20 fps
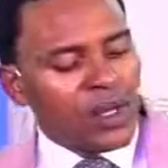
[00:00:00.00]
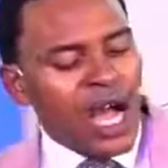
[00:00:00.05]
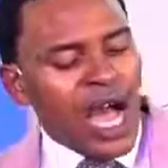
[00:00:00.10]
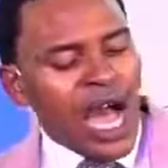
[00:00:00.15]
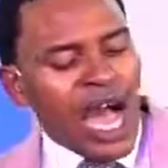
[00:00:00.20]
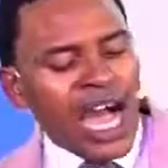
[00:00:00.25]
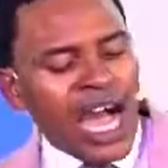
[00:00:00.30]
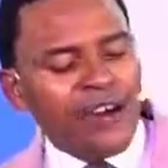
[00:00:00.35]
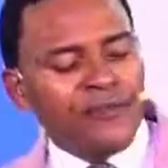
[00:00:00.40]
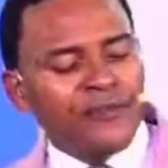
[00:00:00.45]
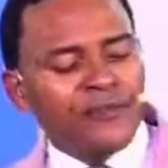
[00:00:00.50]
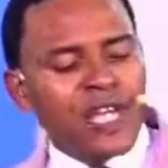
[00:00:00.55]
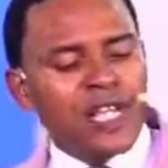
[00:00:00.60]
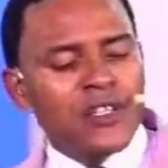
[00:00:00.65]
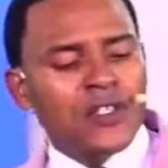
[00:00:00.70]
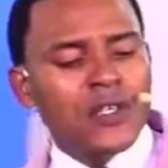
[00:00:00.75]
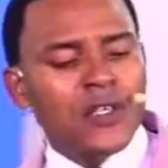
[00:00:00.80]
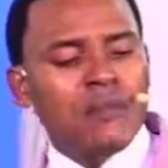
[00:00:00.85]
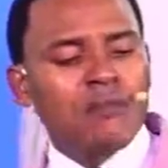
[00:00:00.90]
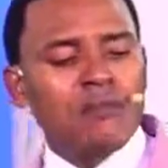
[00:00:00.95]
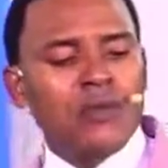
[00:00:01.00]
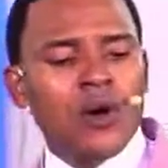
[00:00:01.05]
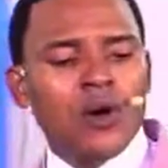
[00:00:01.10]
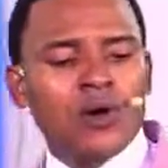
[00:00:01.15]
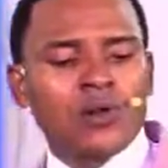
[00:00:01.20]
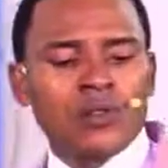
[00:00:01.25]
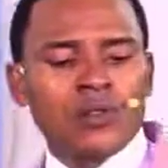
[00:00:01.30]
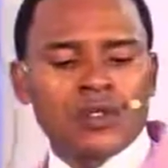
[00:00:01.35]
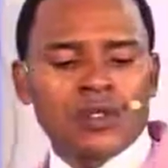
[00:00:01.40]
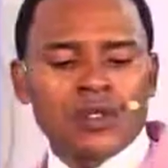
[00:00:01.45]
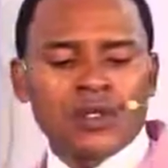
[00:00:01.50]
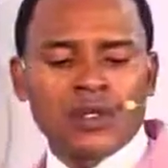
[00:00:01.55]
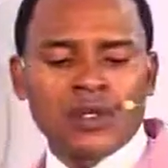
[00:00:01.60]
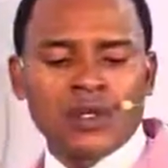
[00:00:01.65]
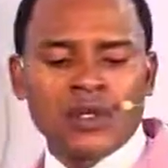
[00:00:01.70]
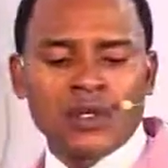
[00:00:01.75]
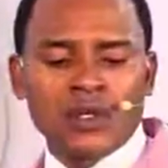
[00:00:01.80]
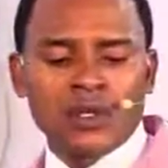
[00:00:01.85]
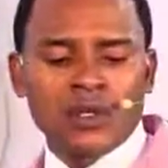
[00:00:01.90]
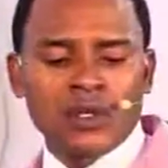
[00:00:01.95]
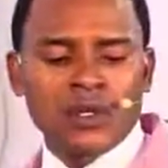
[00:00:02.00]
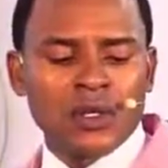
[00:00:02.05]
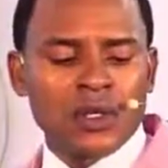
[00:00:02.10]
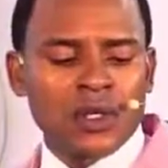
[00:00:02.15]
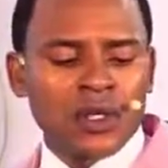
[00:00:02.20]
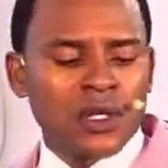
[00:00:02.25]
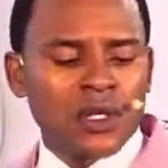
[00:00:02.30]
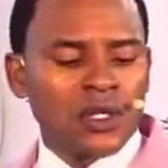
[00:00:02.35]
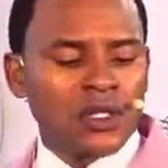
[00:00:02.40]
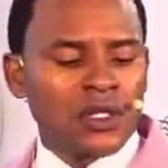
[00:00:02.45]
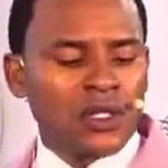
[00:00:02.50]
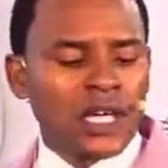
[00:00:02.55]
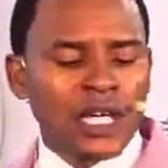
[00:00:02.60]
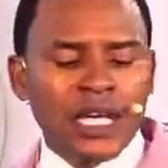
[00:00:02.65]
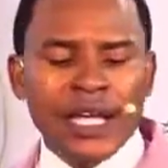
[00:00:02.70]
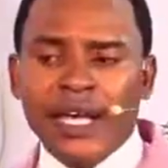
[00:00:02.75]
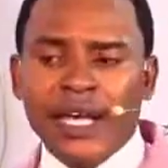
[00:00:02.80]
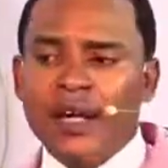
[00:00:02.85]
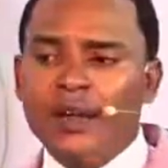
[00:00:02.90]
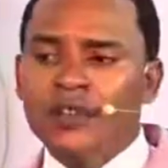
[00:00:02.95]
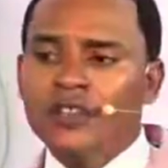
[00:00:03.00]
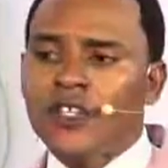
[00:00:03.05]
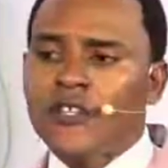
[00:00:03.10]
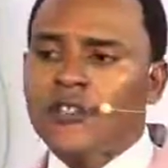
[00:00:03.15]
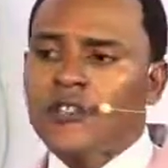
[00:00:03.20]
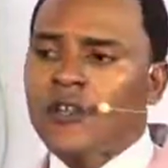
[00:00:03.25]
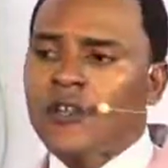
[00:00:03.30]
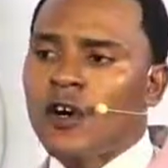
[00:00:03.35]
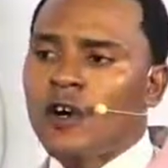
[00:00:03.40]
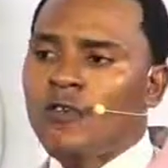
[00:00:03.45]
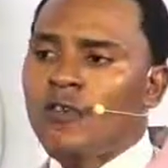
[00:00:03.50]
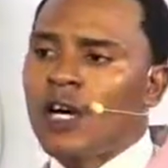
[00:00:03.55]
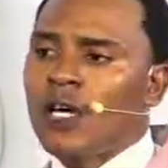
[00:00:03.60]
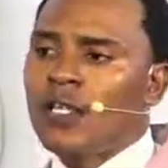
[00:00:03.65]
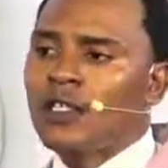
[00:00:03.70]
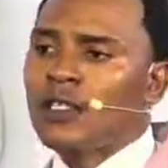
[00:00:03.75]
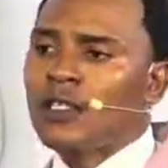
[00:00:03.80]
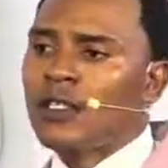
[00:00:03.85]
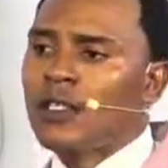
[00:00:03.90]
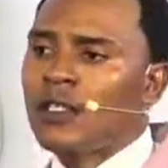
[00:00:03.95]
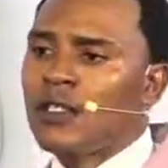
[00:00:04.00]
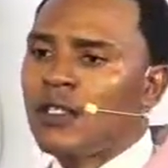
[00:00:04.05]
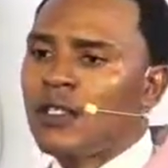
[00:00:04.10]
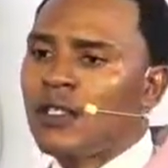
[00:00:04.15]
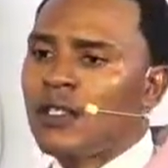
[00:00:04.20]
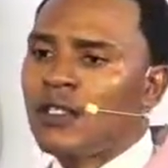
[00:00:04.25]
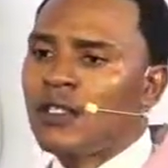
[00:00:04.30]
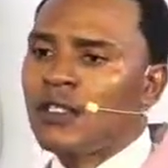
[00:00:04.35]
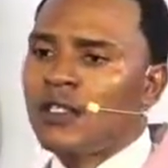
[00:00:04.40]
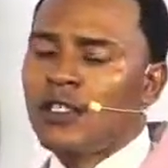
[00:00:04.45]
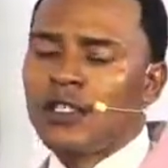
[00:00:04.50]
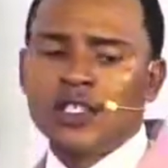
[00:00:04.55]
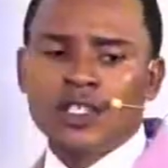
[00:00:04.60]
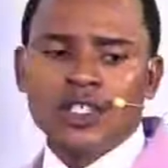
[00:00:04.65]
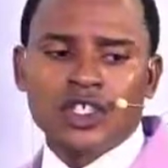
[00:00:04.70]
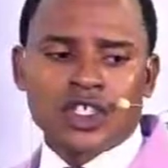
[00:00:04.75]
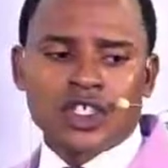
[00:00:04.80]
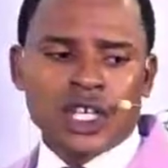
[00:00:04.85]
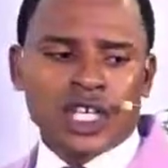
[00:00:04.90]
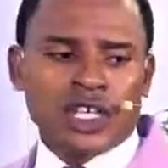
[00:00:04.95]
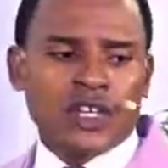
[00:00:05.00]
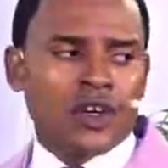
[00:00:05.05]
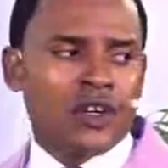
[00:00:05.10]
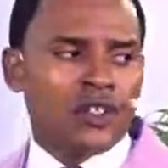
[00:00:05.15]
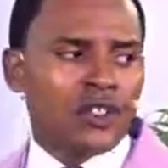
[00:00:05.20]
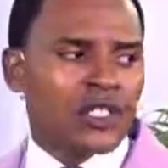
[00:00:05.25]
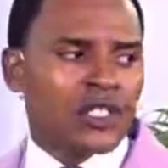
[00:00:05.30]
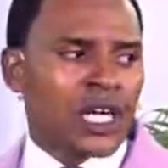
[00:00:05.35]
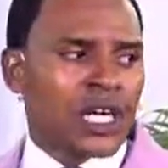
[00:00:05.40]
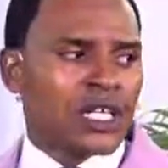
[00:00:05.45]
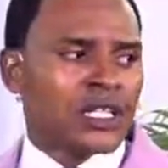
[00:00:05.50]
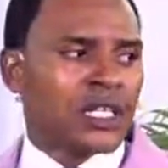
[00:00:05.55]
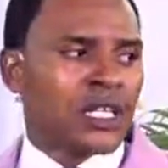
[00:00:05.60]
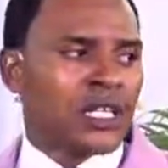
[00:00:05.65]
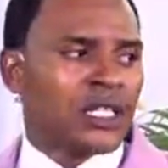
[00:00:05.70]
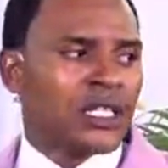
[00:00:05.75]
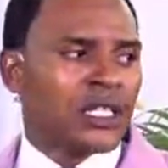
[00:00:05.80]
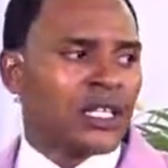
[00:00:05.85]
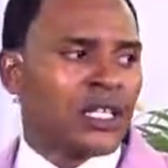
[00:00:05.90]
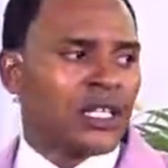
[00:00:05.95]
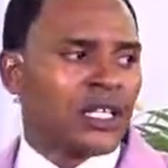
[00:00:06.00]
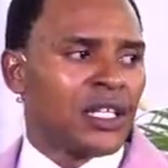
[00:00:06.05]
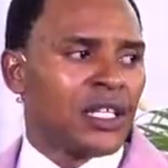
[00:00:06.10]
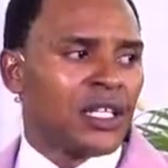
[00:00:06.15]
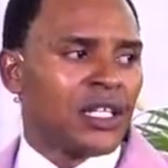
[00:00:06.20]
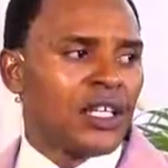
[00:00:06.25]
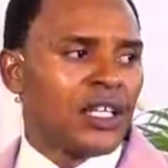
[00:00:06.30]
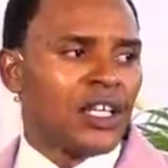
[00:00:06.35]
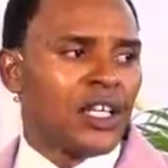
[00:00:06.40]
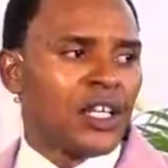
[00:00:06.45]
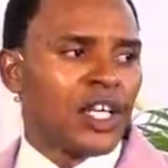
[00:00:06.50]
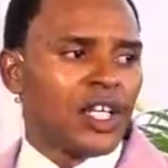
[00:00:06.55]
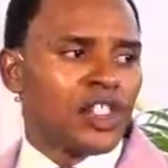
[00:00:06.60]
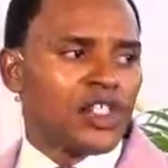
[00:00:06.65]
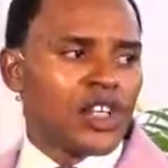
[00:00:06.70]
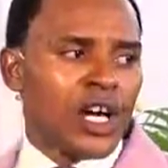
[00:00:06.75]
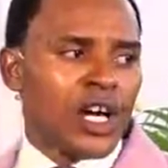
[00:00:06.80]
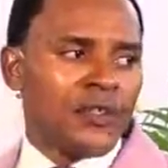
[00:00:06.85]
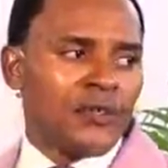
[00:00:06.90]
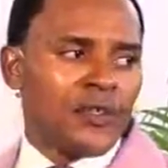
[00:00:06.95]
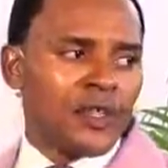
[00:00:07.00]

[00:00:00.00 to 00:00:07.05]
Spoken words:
after some months, the girl discovered she had contracted HIV